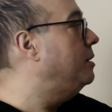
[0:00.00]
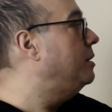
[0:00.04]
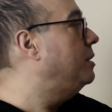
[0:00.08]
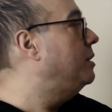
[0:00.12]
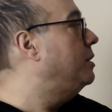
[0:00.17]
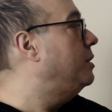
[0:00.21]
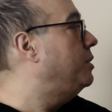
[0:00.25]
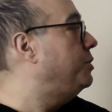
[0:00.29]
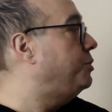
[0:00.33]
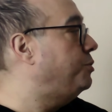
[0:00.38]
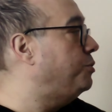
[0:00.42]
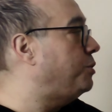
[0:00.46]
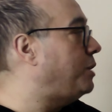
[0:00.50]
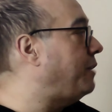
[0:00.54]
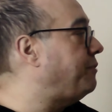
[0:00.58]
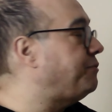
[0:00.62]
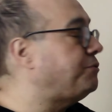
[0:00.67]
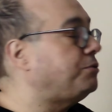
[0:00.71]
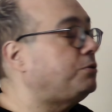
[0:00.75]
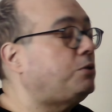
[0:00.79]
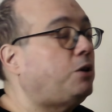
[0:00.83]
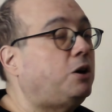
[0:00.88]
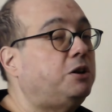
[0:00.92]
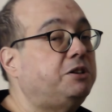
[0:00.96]
you have to
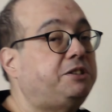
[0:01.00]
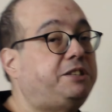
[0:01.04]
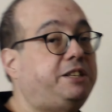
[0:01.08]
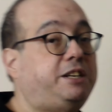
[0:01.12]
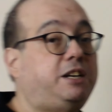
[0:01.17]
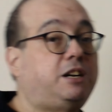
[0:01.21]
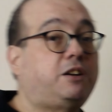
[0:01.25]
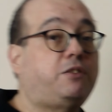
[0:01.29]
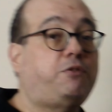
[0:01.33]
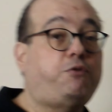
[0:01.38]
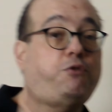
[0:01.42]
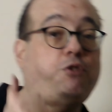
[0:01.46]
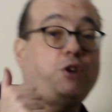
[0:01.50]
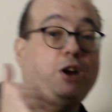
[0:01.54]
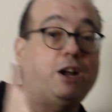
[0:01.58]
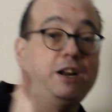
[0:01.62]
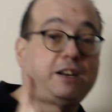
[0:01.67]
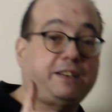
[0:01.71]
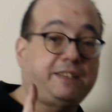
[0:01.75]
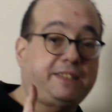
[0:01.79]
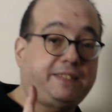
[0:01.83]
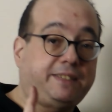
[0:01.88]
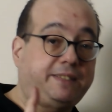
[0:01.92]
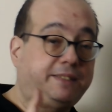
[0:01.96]
consider
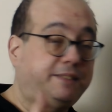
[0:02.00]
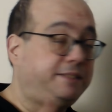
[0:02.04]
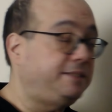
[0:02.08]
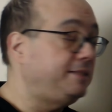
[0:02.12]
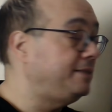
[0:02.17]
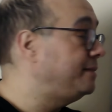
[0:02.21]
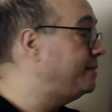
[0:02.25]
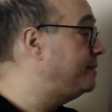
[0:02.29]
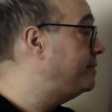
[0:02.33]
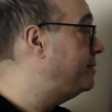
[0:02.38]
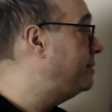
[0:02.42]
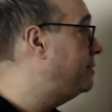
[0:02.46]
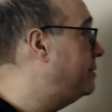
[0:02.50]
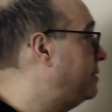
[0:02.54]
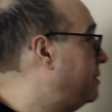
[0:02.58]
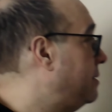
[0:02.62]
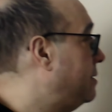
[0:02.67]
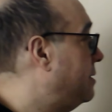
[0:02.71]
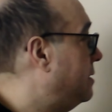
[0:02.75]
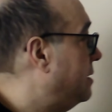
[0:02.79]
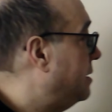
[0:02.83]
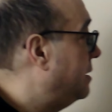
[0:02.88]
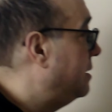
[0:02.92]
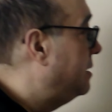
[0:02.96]
first
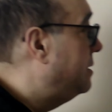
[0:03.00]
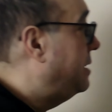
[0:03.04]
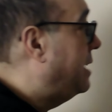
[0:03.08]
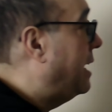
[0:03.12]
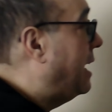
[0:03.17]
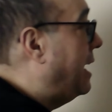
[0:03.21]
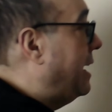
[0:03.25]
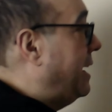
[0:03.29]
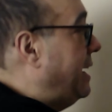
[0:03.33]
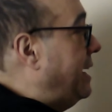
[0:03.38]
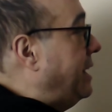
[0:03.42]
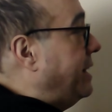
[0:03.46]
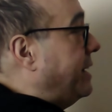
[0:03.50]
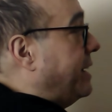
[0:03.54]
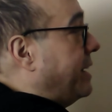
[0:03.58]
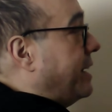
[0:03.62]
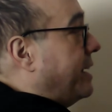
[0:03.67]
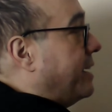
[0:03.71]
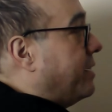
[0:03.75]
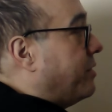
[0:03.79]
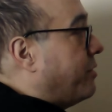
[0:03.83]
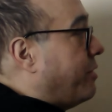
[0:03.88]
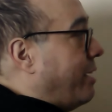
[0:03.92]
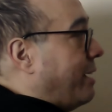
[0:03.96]
the inherent
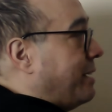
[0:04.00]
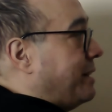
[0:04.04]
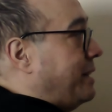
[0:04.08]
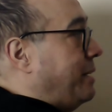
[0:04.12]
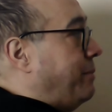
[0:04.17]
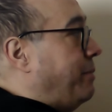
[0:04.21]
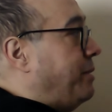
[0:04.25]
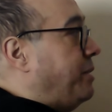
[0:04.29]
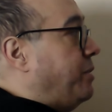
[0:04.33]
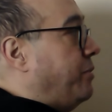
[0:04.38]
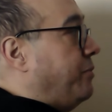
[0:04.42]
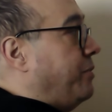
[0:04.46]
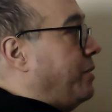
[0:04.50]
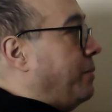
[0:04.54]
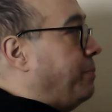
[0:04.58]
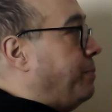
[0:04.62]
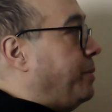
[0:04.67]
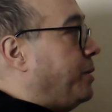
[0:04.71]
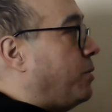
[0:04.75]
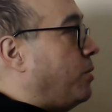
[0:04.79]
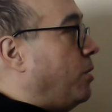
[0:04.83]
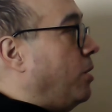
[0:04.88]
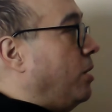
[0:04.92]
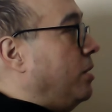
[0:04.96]
reactivity of the
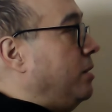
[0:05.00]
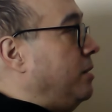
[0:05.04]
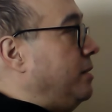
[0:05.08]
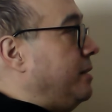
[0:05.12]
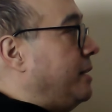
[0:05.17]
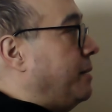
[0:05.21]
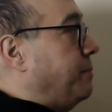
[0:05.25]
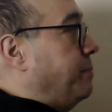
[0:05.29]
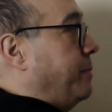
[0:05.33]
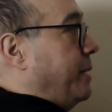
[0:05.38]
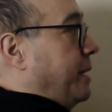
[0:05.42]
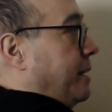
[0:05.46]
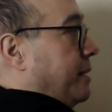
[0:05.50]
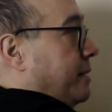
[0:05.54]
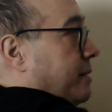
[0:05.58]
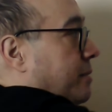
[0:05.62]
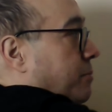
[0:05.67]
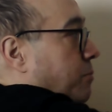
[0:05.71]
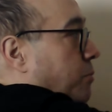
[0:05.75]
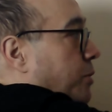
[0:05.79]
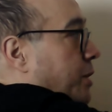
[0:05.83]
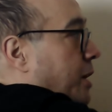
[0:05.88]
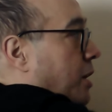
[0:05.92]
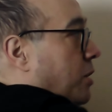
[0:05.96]
Pyrrol. That means
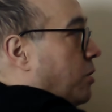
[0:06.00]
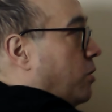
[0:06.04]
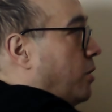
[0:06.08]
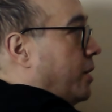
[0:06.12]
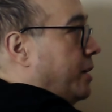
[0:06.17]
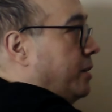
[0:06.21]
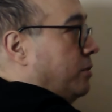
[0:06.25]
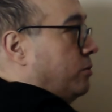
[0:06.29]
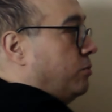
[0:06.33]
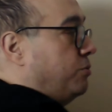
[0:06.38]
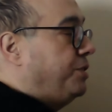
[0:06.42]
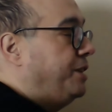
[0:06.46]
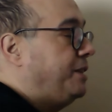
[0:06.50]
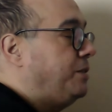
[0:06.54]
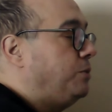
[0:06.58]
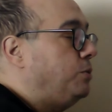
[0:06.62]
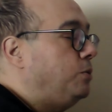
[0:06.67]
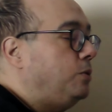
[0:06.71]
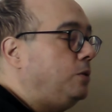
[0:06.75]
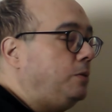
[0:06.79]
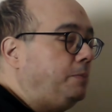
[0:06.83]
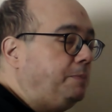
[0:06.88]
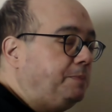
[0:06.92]
we are going to C2,